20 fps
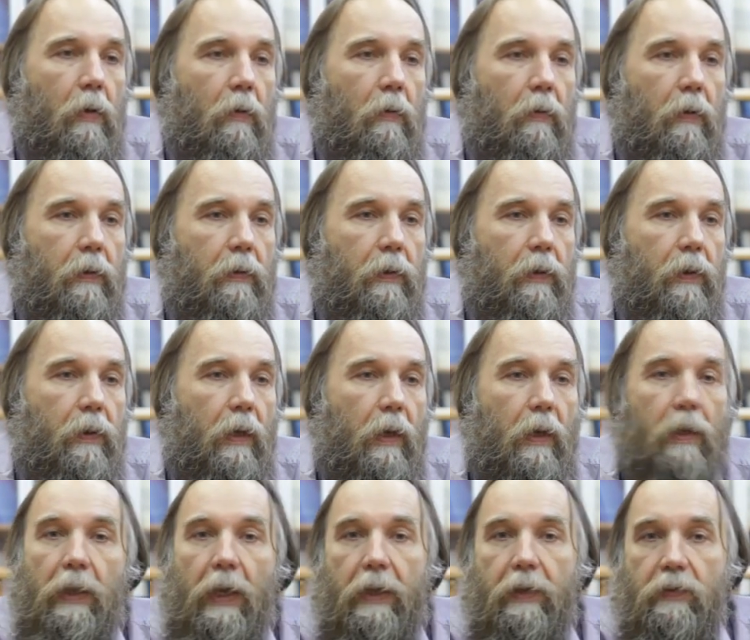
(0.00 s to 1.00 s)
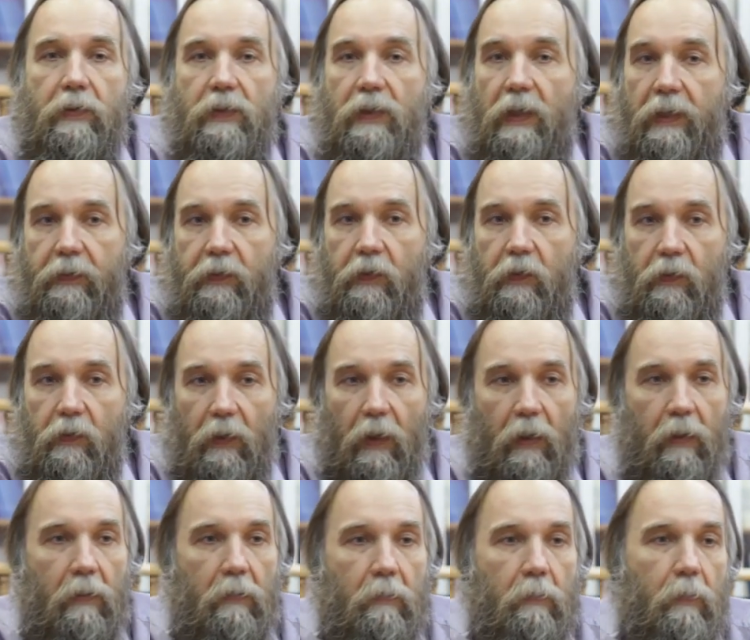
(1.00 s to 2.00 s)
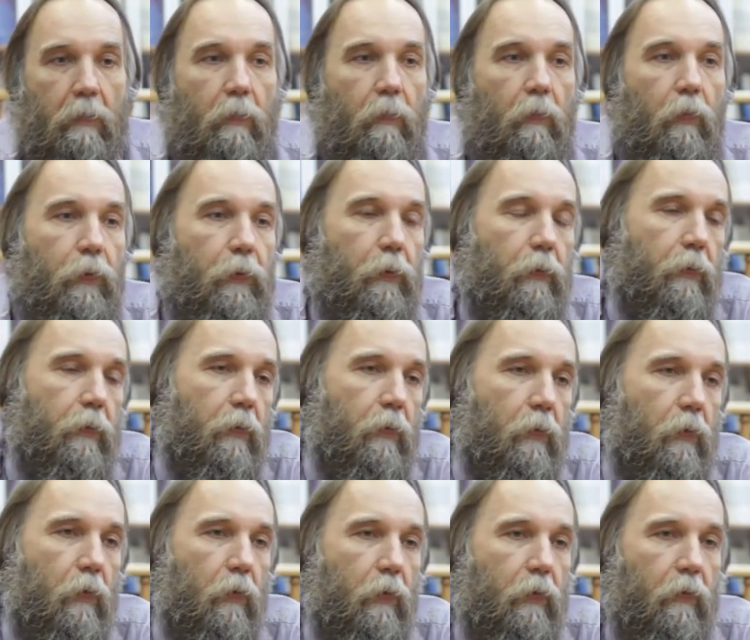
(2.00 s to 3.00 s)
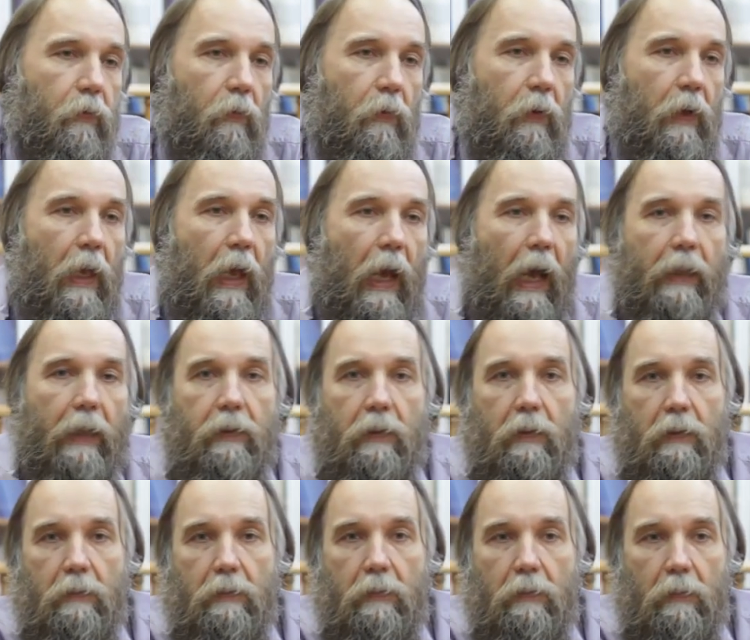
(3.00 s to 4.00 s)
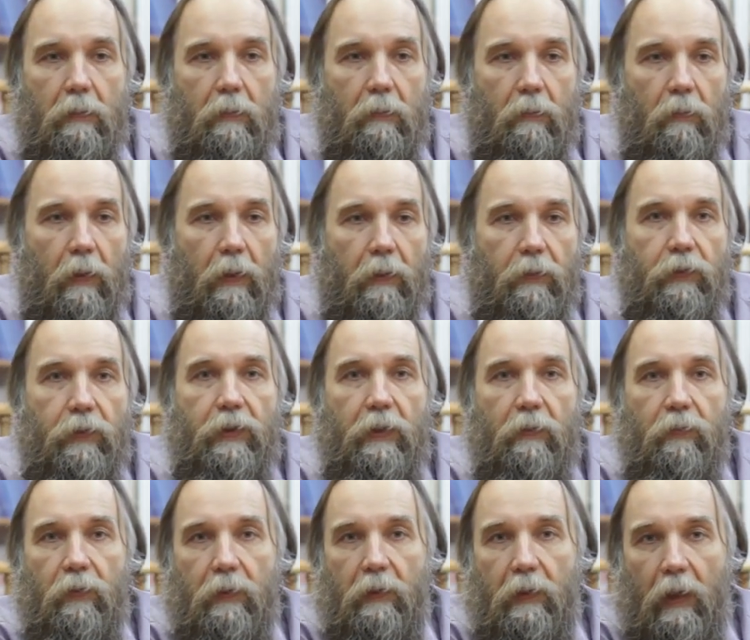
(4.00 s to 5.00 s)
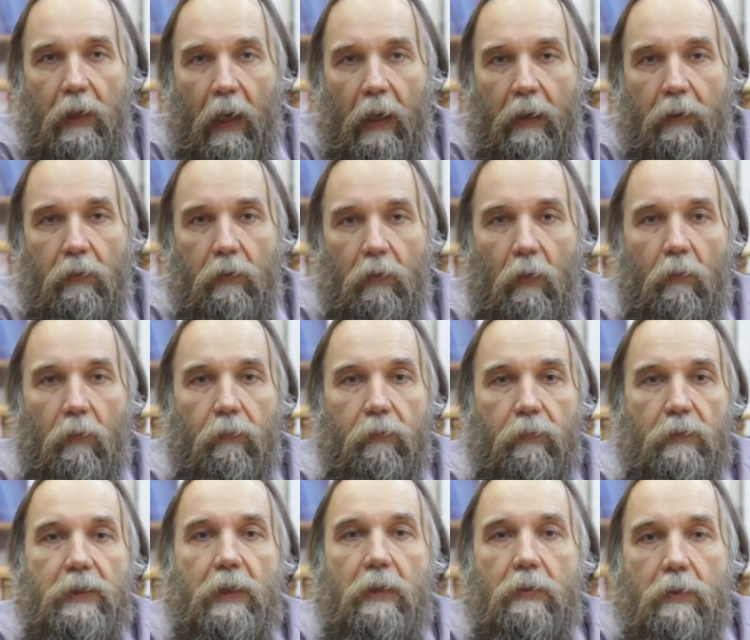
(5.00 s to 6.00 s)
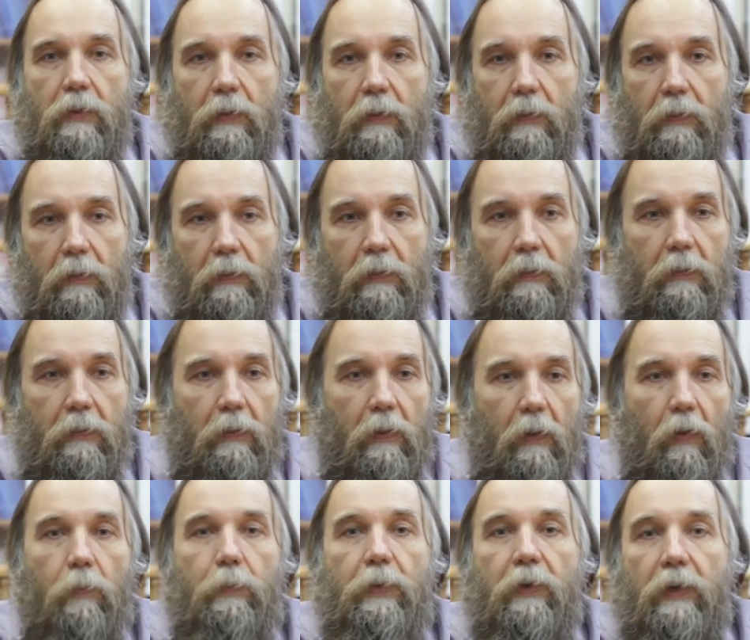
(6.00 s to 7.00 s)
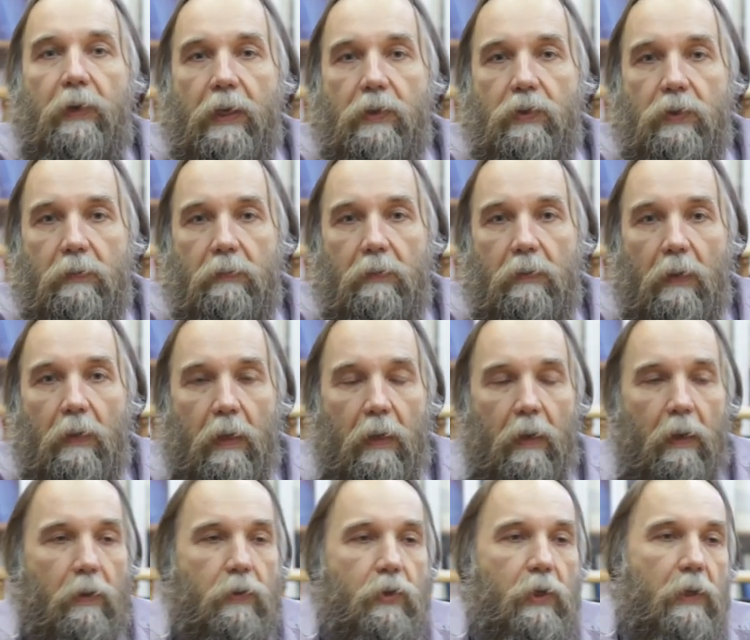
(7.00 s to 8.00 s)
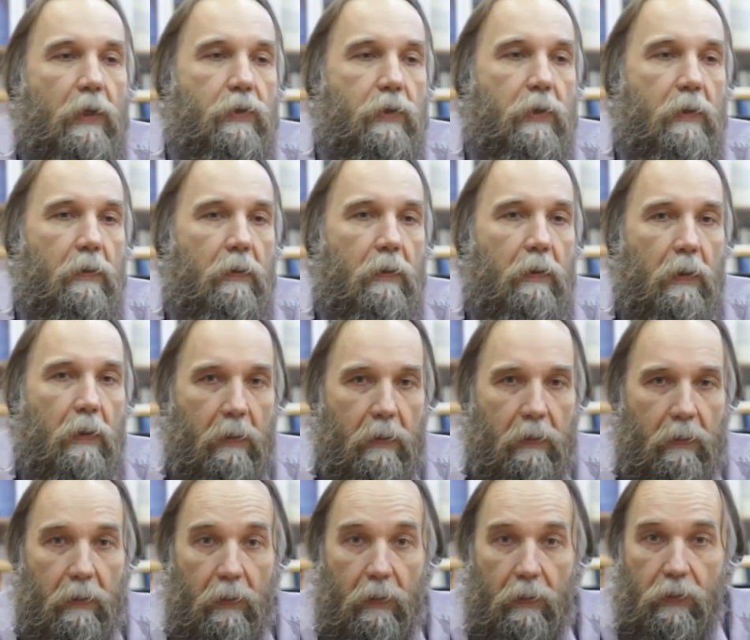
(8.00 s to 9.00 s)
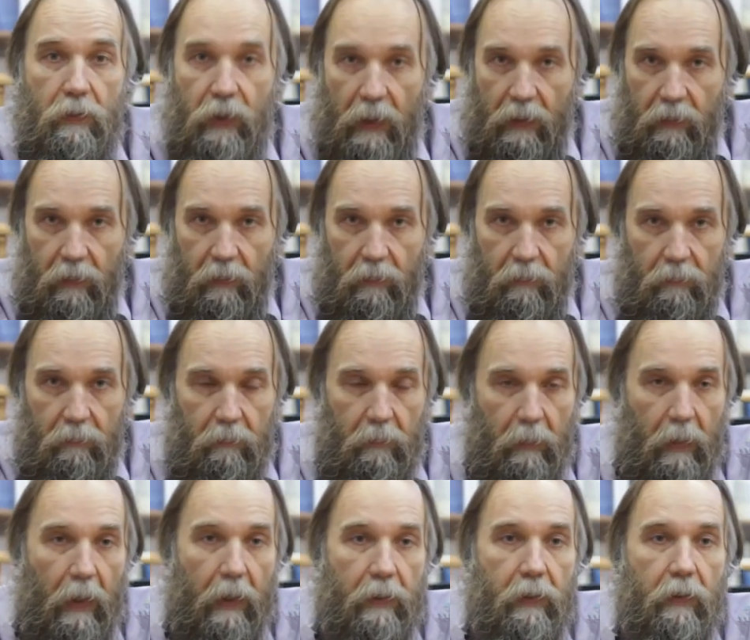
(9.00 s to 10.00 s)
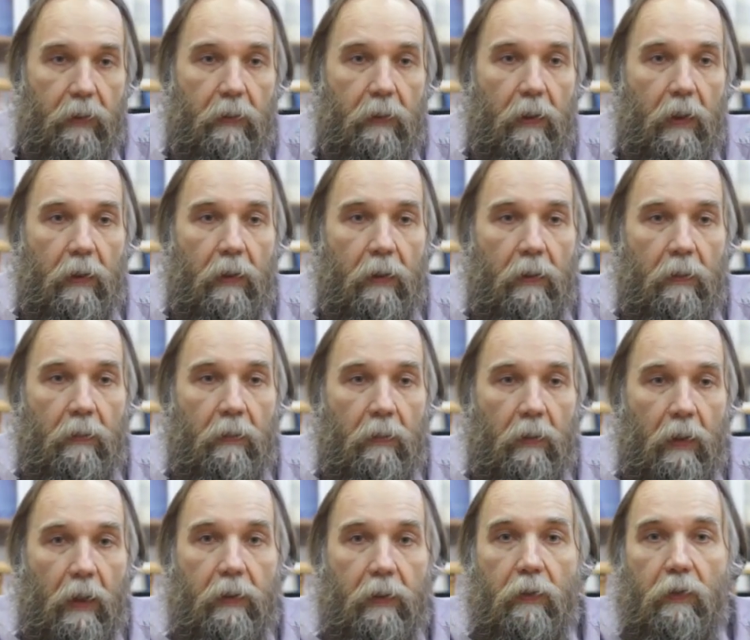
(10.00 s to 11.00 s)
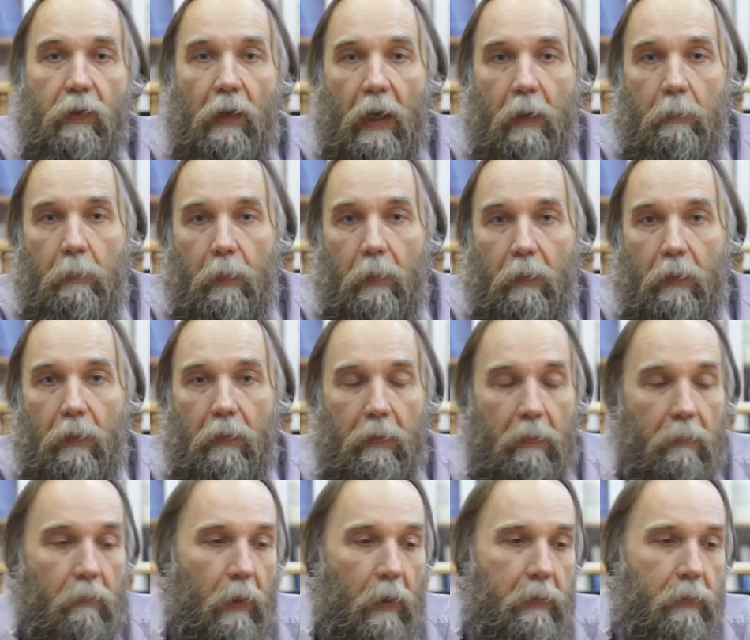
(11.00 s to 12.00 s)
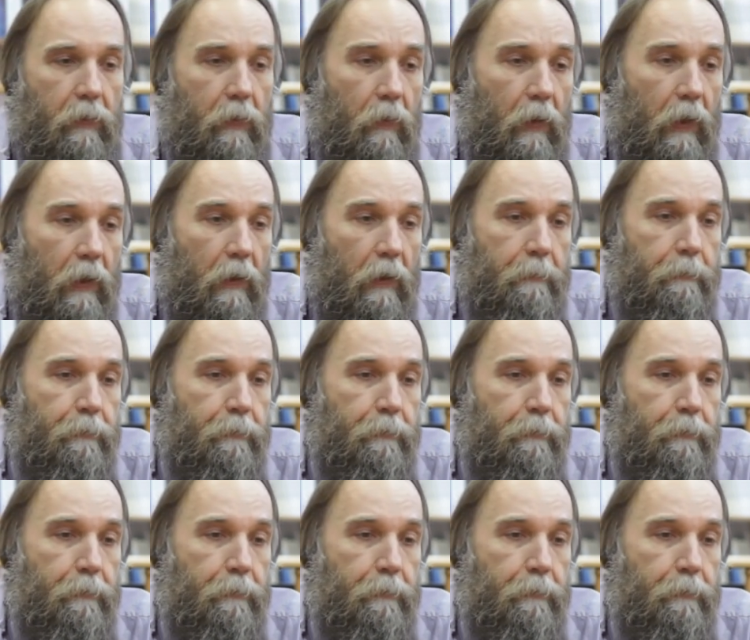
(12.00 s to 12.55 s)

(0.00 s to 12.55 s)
in any sense, you could undergo different kind of sexual operation, changing the gender any time when you are